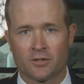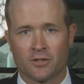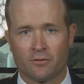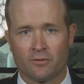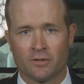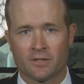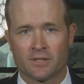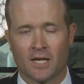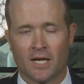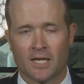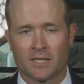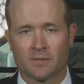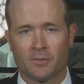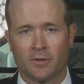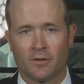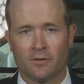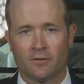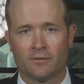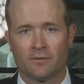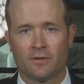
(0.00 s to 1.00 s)
Children's
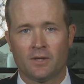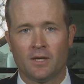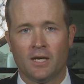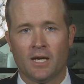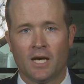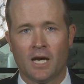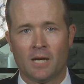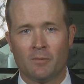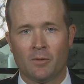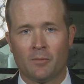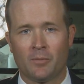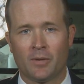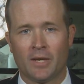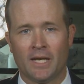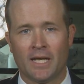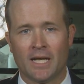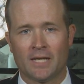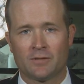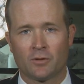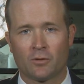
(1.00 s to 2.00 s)
Hospital. I'm a
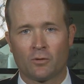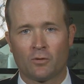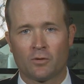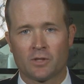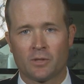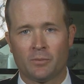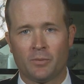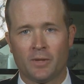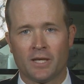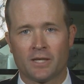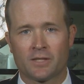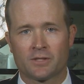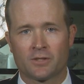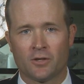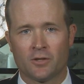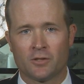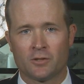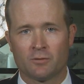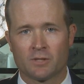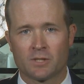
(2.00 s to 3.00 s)
pediatric orthopedic
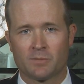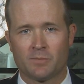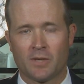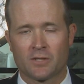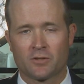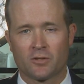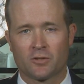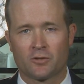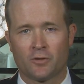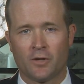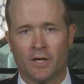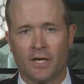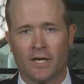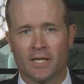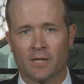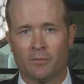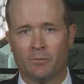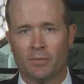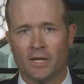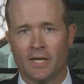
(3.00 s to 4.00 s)
surgeon with special
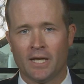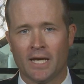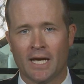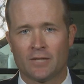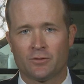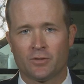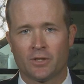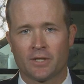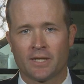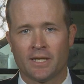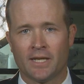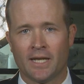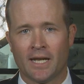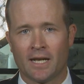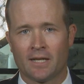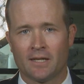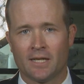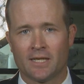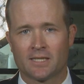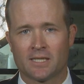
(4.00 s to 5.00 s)
training in pediatric and
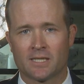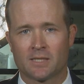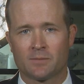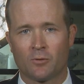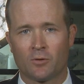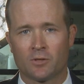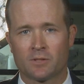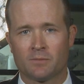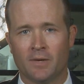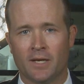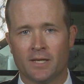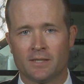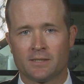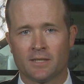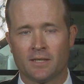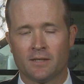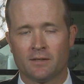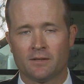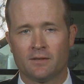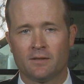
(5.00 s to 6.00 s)
adolescent sports
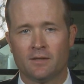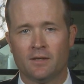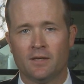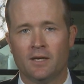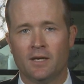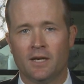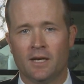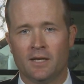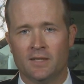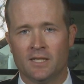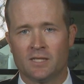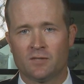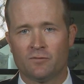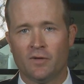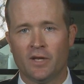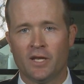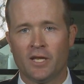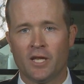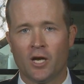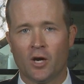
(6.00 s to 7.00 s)
medicine. In this
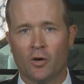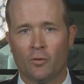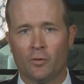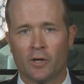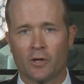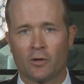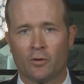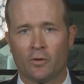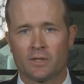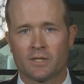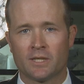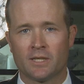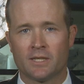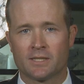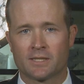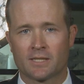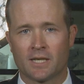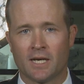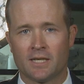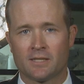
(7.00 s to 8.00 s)
video, we are going to
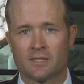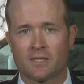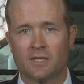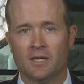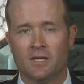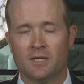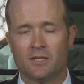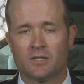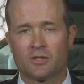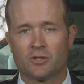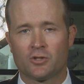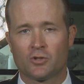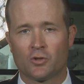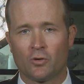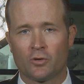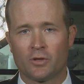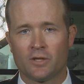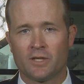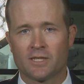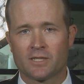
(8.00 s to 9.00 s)
discuss
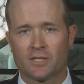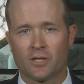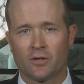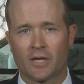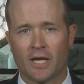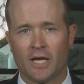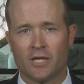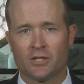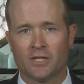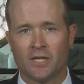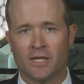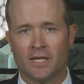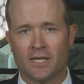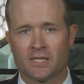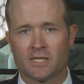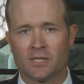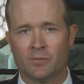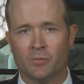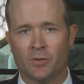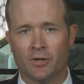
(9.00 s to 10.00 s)
shoulder dislocation and
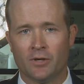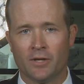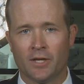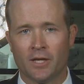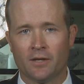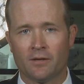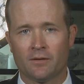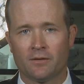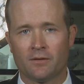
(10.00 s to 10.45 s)
instability.